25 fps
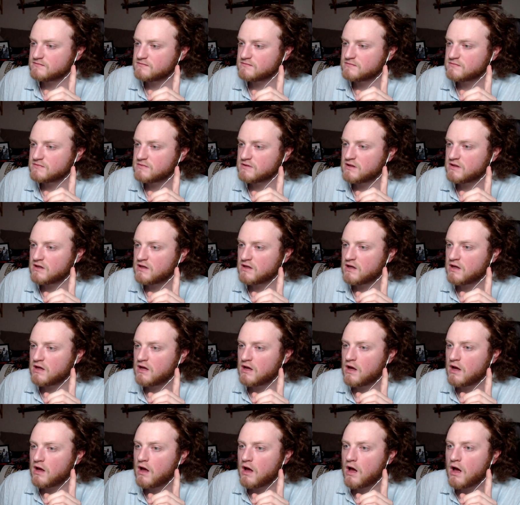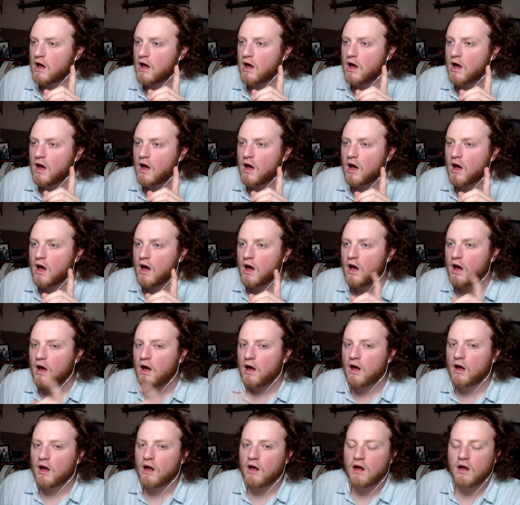
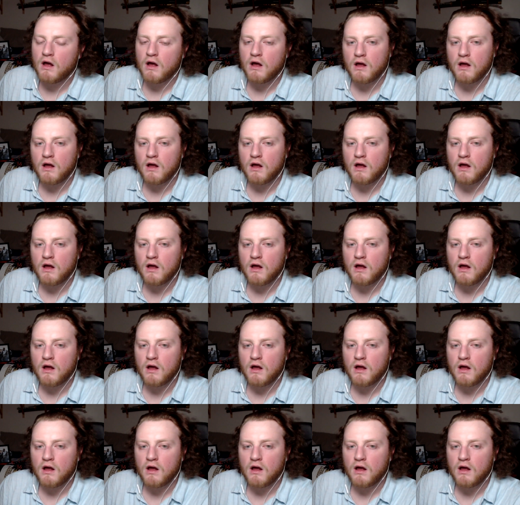Nothing is said.